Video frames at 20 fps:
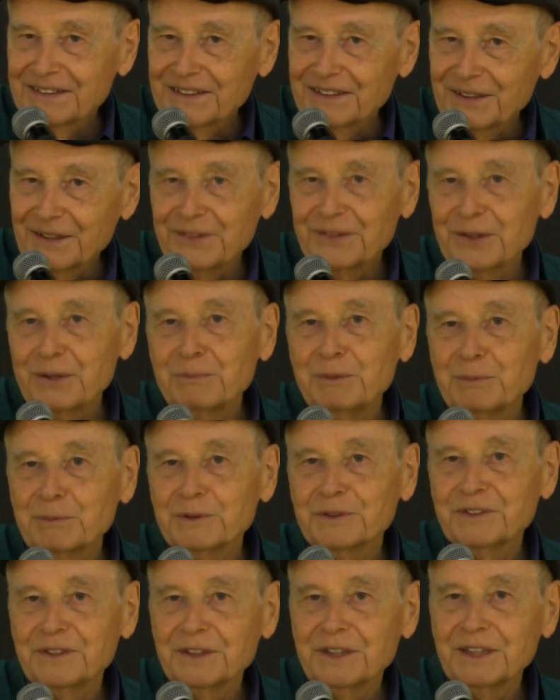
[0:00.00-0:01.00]
So
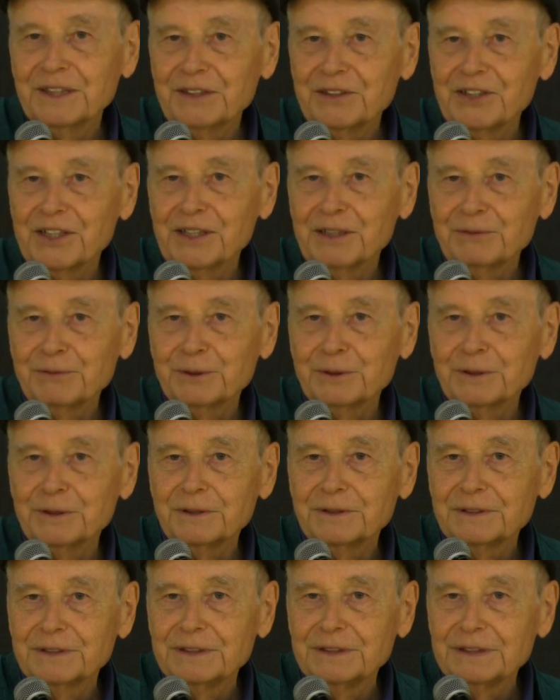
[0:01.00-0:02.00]
people are sitting in jail for